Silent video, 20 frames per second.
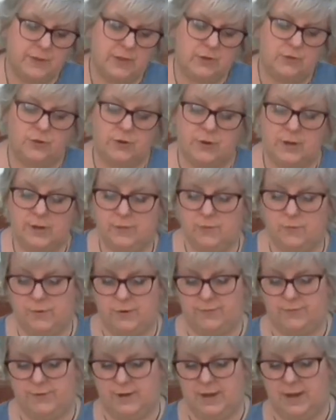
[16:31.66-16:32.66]
Doing the
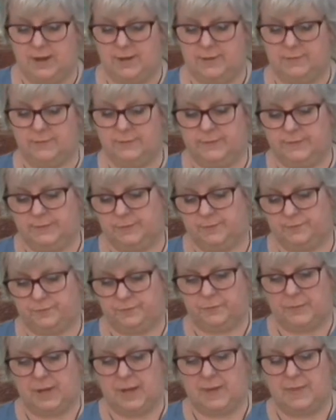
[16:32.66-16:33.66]
roof tiles
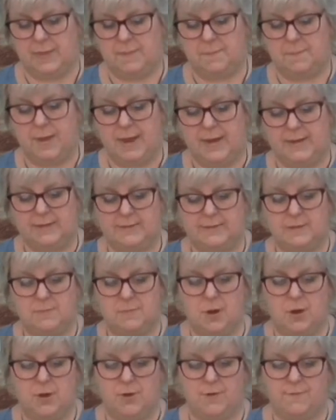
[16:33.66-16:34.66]
and then painting them
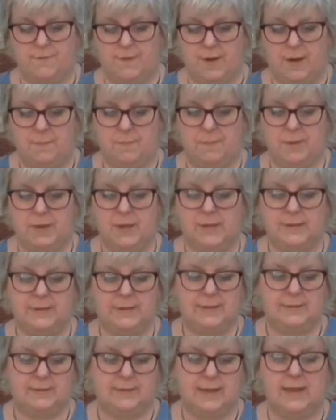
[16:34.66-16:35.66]
over, because
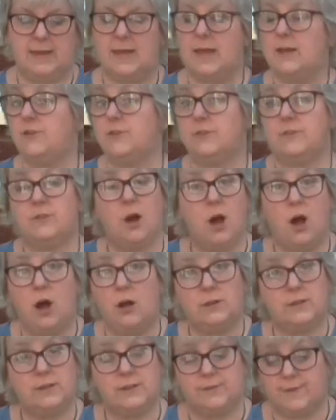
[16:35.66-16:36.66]
it's again just
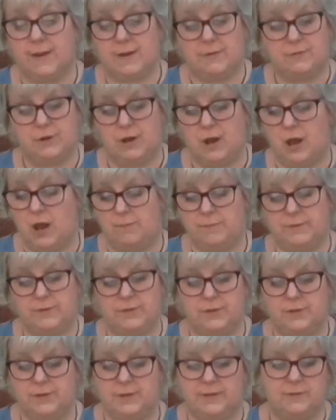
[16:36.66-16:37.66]
card that's found at home, there's
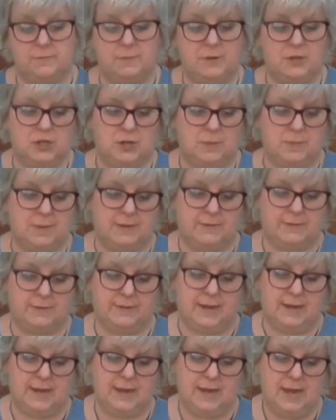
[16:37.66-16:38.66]
nothing special about
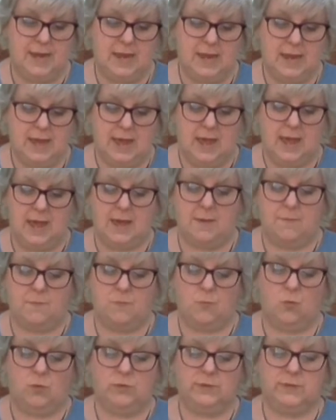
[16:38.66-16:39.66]
it.
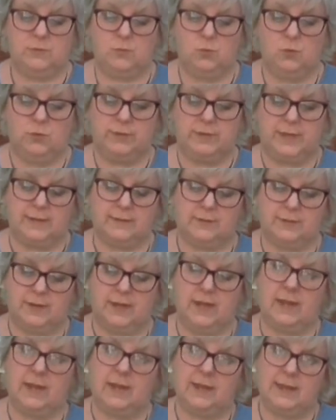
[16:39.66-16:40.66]
Once the water gets on it,
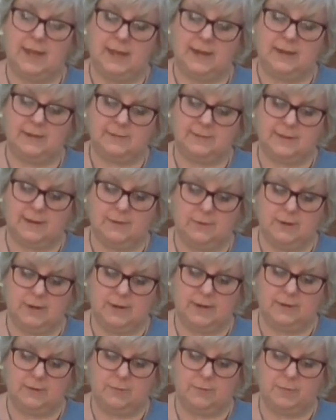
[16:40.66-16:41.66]
it kinked out a
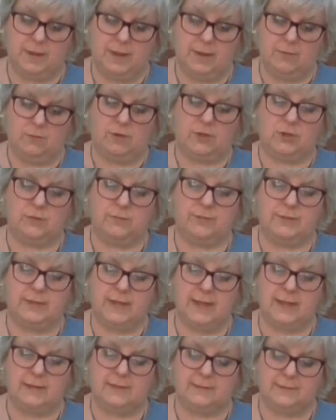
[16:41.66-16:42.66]
little bit, which
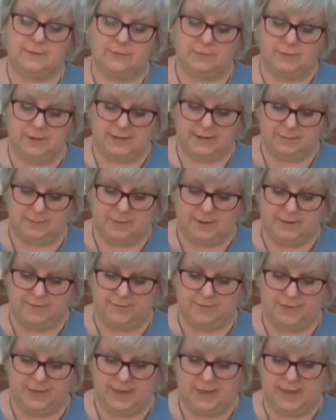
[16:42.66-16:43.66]
obviously adds to a little bit of
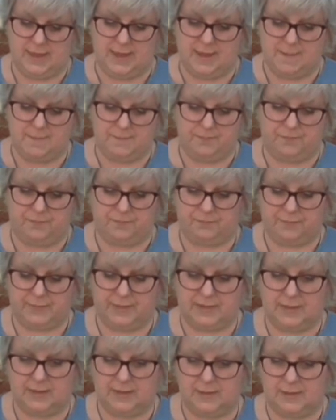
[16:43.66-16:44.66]

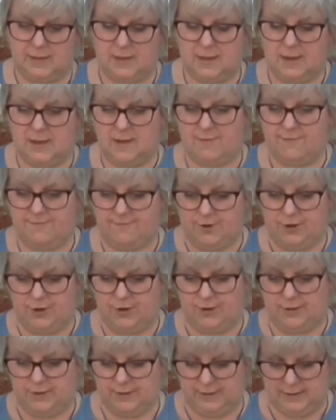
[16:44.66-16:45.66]
the fun
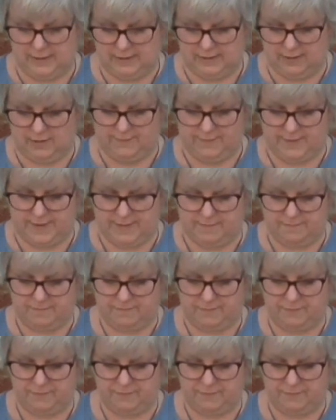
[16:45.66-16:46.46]
of it.